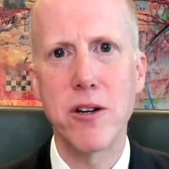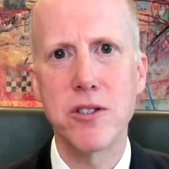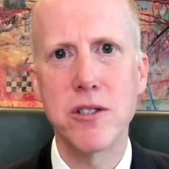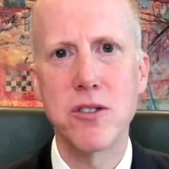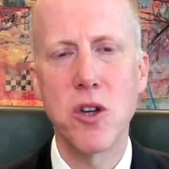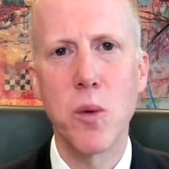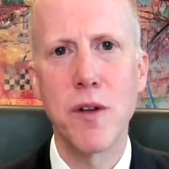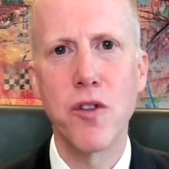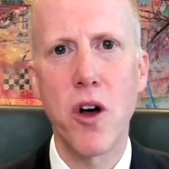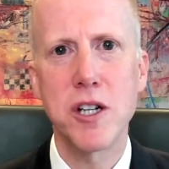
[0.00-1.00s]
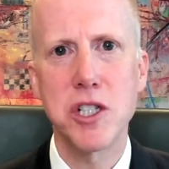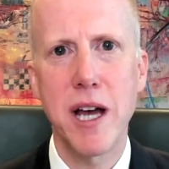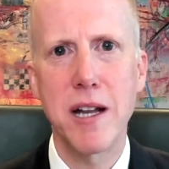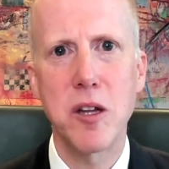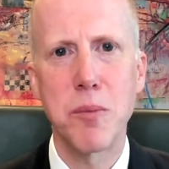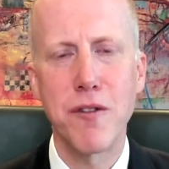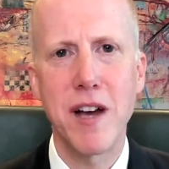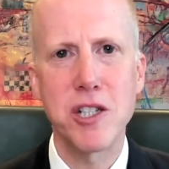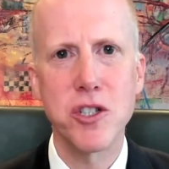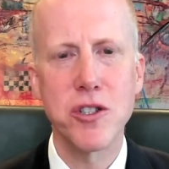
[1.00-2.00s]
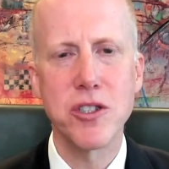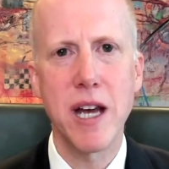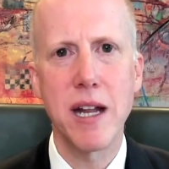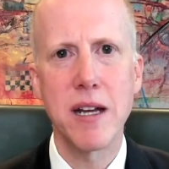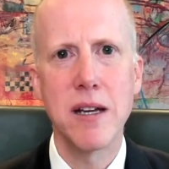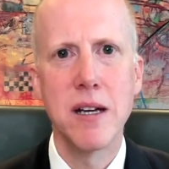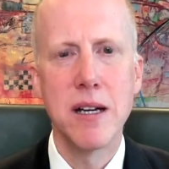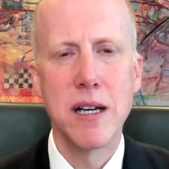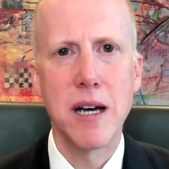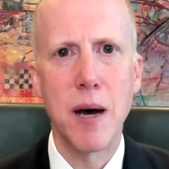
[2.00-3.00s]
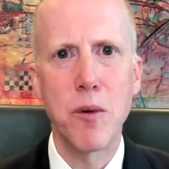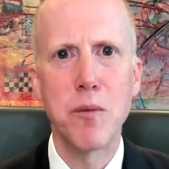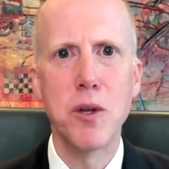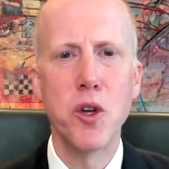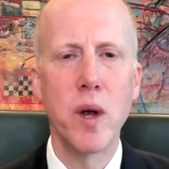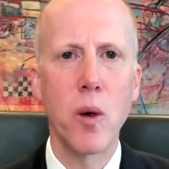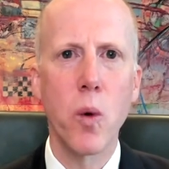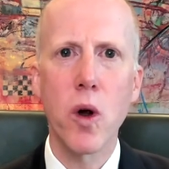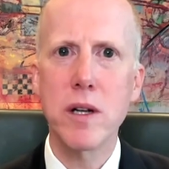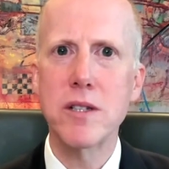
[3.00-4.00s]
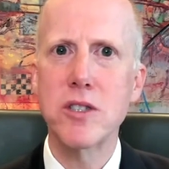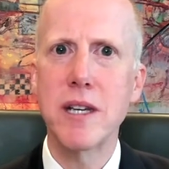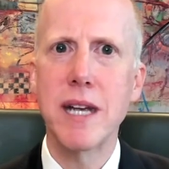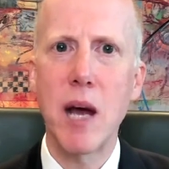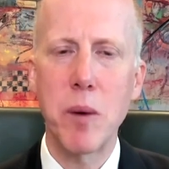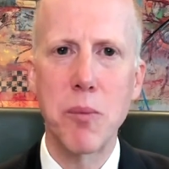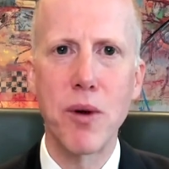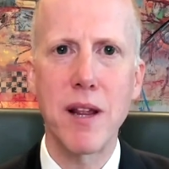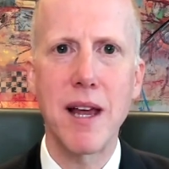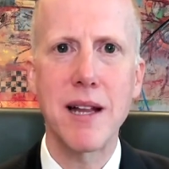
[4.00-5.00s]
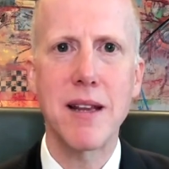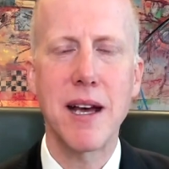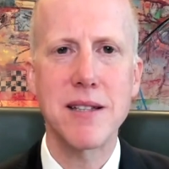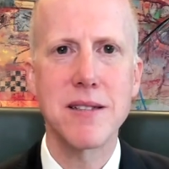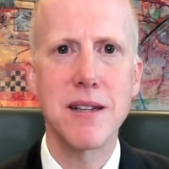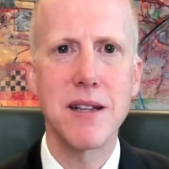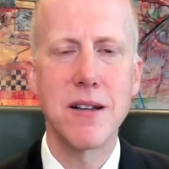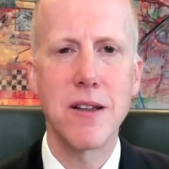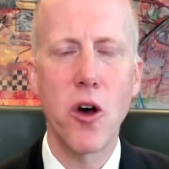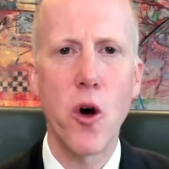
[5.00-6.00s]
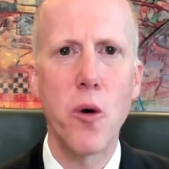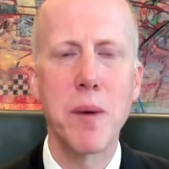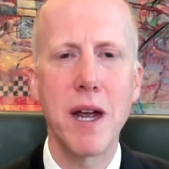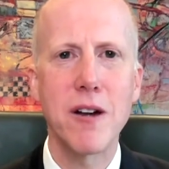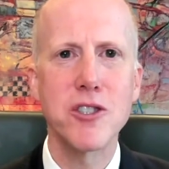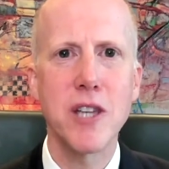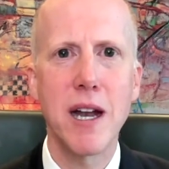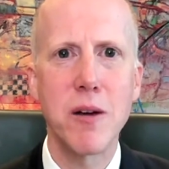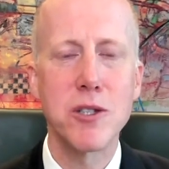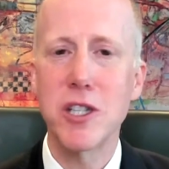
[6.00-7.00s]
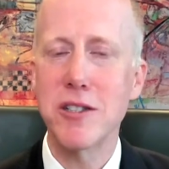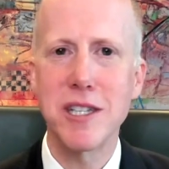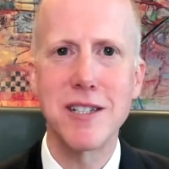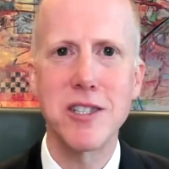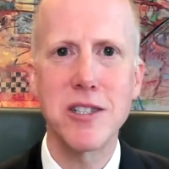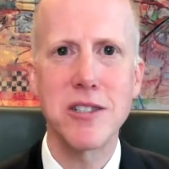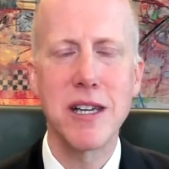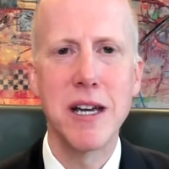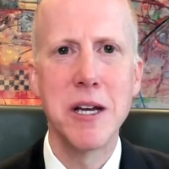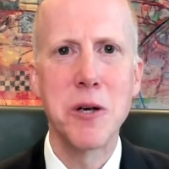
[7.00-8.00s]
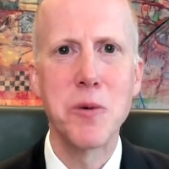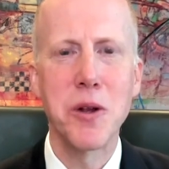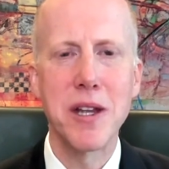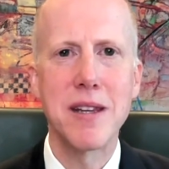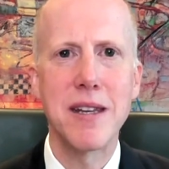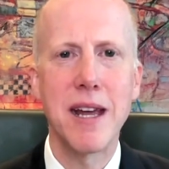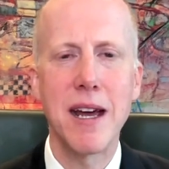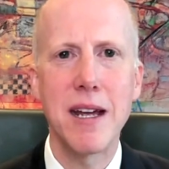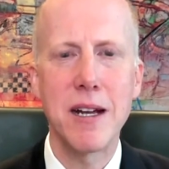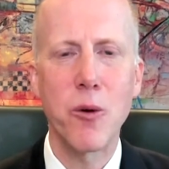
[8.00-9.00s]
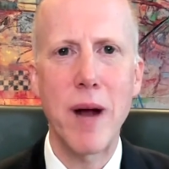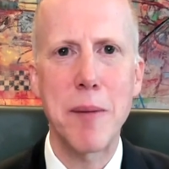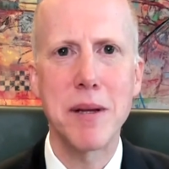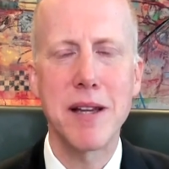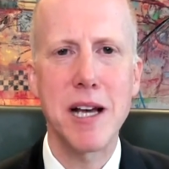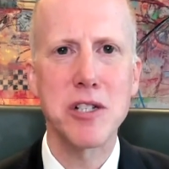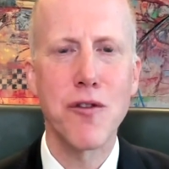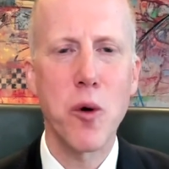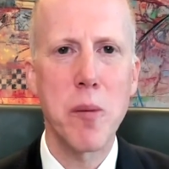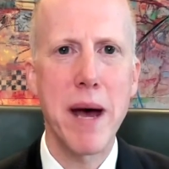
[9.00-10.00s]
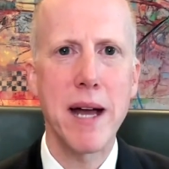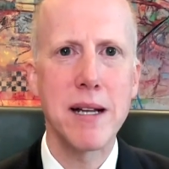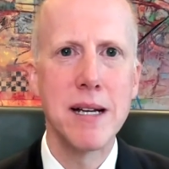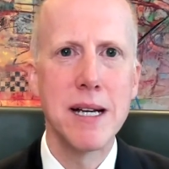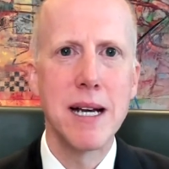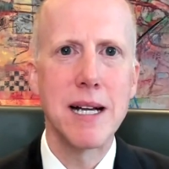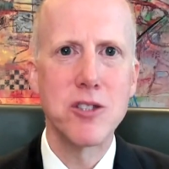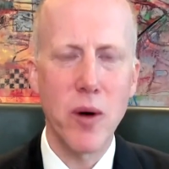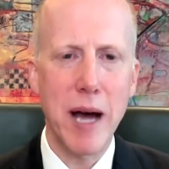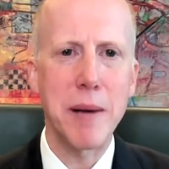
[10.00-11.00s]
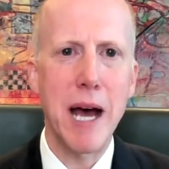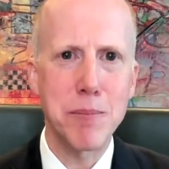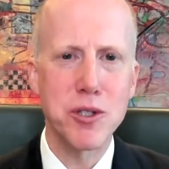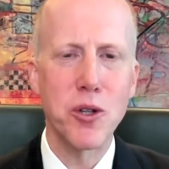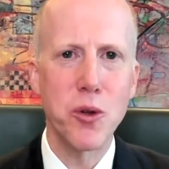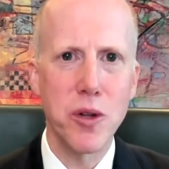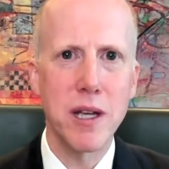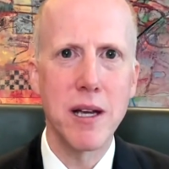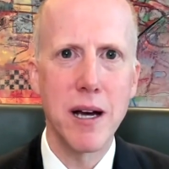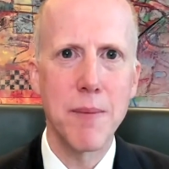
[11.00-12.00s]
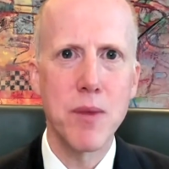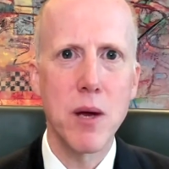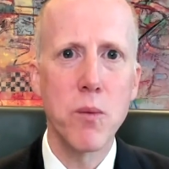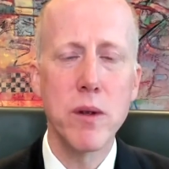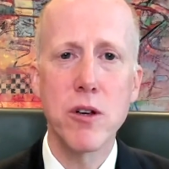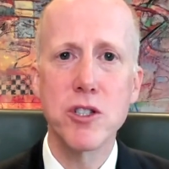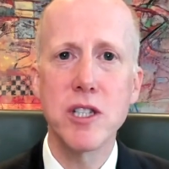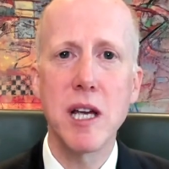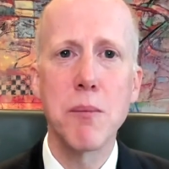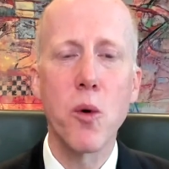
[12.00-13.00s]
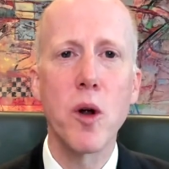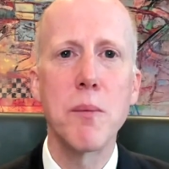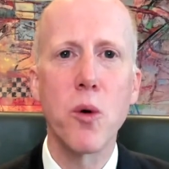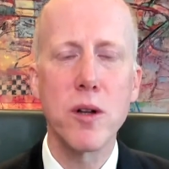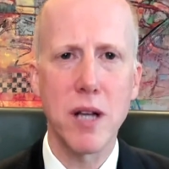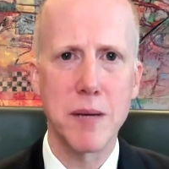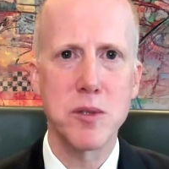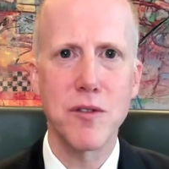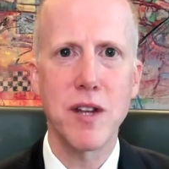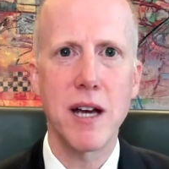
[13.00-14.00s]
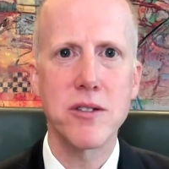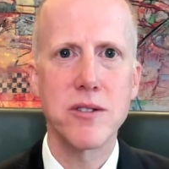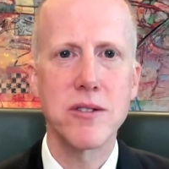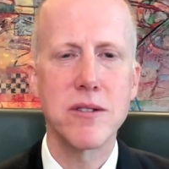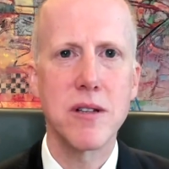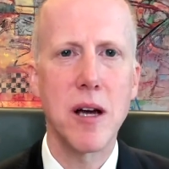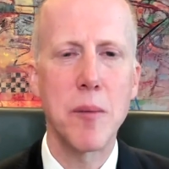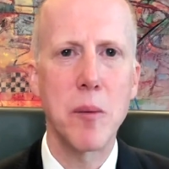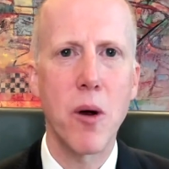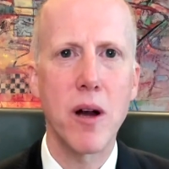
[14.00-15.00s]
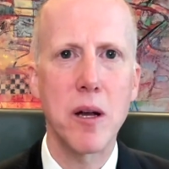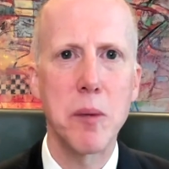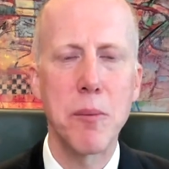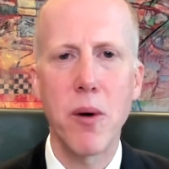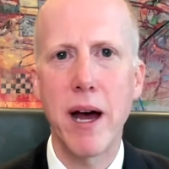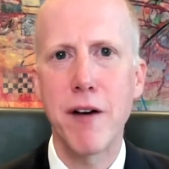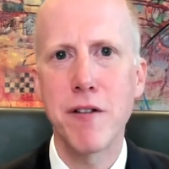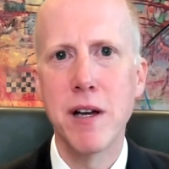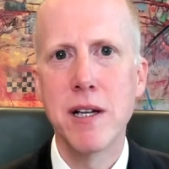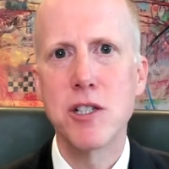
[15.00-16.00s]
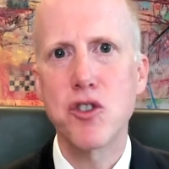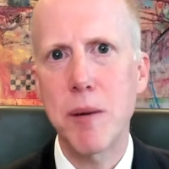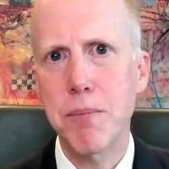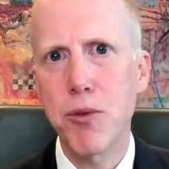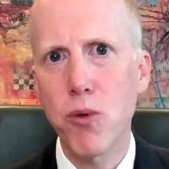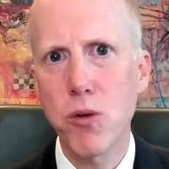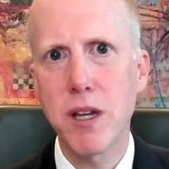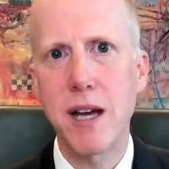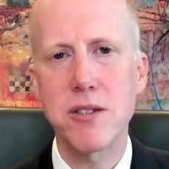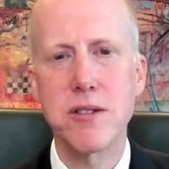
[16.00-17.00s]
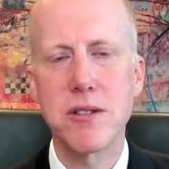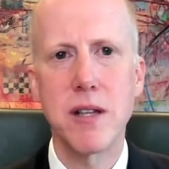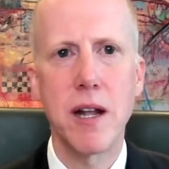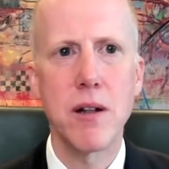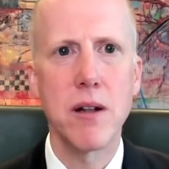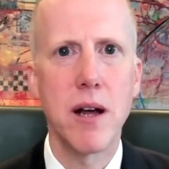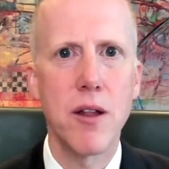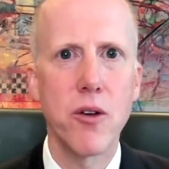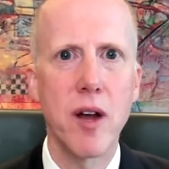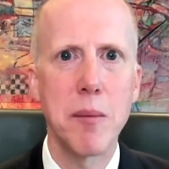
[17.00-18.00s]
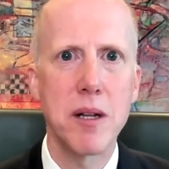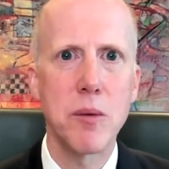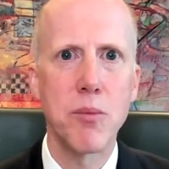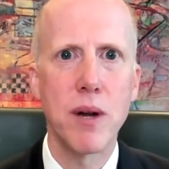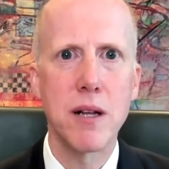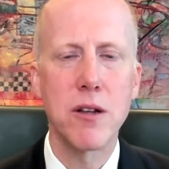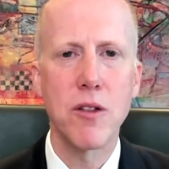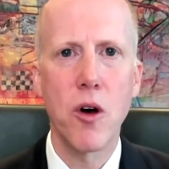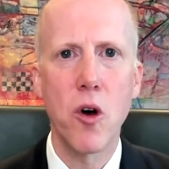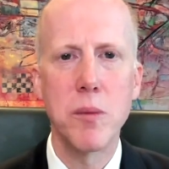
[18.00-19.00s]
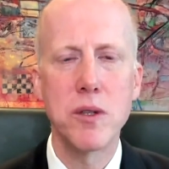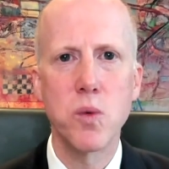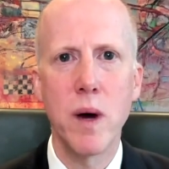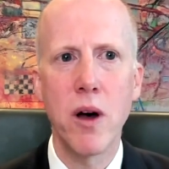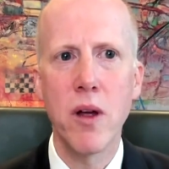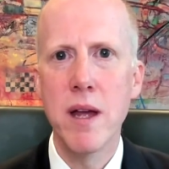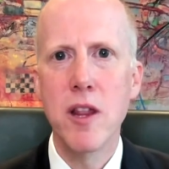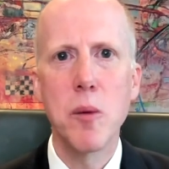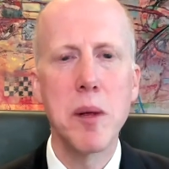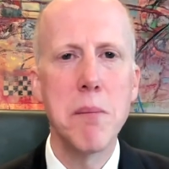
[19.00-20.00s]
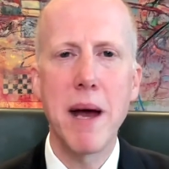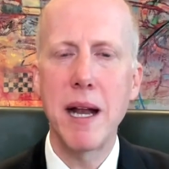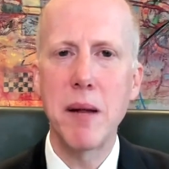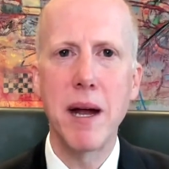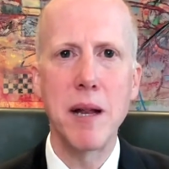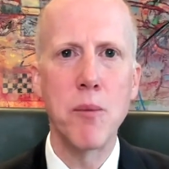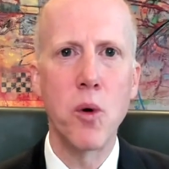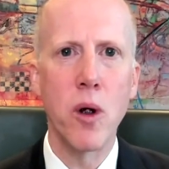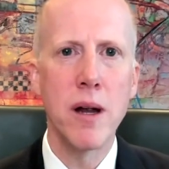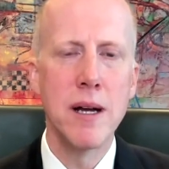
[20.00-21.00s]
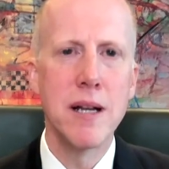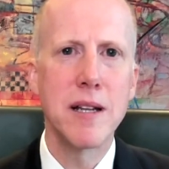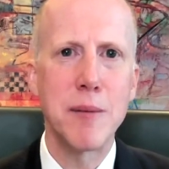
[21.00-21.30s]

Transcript: matters. And so we've launched that in the professional setting. Uh, we've been doing work to see can we bring that test into the home care setting, which doesn't exist really today in a rapid test format. And so, absolutely. Um, you're seeing more and more types of tests come to market. People have strep throat tests that uh, they're aiming to bring into the home as well. There'll be many, many more